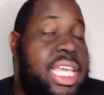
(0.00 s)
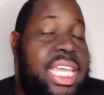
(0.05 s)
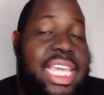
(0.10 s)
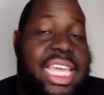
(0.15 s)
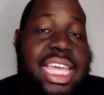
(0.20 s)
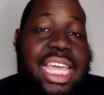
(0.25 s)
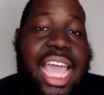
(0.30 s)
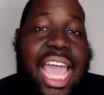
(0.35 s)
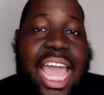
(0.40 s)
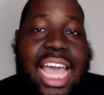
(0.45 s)

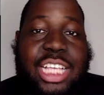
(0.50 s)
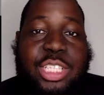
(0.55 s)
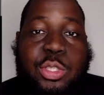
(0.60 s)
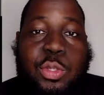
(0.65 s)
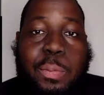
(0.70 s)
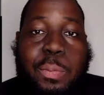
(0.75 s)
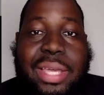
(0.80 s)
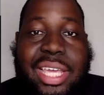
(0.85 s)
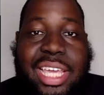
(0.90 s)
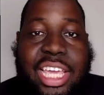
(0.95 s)
he has
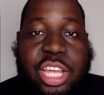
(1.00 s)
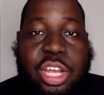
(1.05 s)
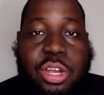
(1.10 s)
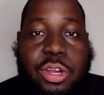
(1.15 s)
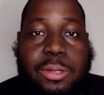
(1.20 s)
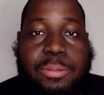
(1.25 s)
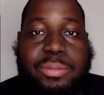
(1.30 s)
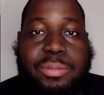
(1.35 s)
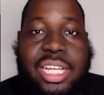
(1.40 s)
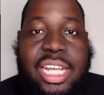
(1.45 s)
to be
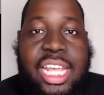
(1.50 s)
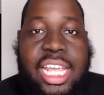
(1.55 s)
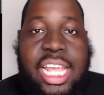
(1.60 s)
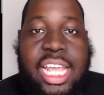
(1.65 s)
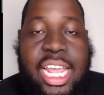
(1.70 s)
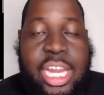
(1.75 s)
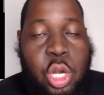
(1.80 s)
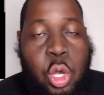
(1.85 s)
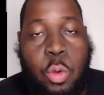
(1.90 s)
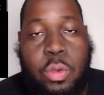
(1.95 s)
here
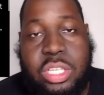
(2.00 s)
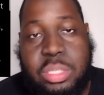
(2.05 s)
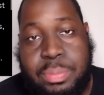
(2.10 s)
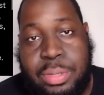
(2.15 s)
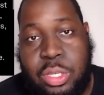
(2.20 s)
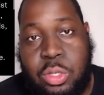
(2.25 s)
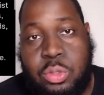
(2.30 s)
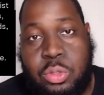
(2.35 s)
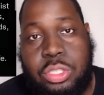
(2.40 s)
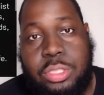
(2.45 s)
in Owens
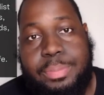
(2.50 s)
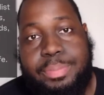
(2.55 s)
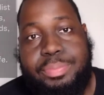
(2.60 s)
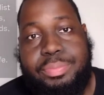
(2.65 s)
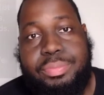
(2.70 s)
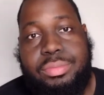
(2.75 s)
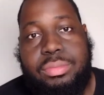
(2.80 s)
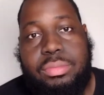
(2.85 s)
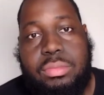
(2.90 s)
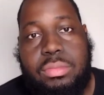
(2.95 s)
Mills,
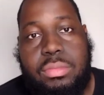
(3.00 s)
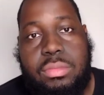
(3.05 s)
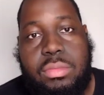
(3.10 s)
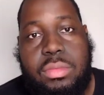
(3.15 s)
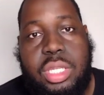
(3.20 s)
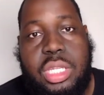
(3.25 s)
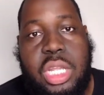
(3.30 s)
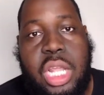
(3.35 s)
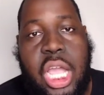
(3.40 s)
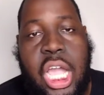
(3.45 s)

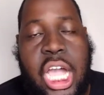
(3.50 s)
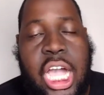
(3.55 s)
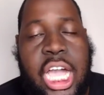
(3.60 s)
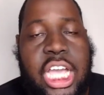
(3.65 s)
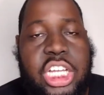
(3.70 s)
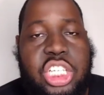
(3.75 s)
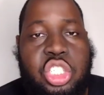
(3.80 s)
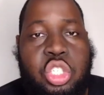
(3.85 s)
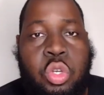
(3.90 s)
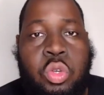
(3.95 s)

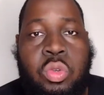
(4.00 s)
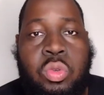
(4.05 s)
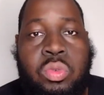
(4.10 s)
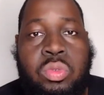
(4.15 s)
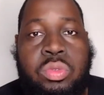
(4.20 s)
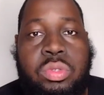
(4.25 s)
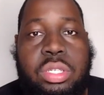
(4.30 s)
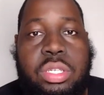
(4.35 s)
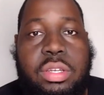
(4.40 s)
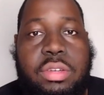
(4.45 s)
uh,
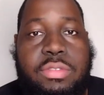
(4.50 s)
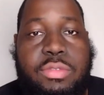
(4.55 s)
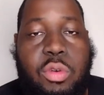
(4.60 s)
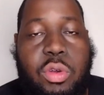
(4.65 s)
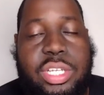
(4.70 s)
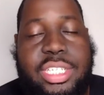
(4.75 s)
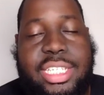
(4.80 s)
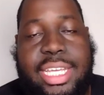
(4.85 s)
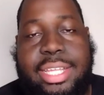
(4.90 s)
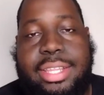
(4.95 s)
June
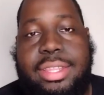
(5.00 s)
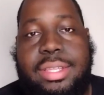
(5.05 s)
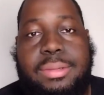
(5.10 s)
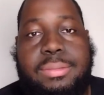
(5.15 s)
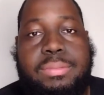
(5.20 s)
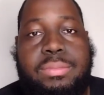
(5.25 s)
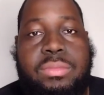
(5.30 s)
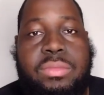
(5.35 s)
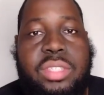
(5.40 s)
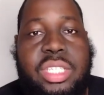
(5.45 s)
14th.
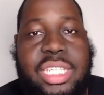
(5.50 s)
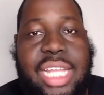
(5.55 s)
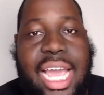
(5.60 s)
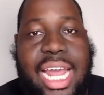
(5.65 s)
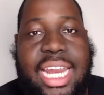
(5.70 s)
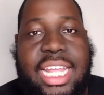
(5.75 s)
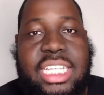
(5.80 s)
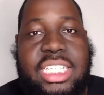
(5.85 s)
That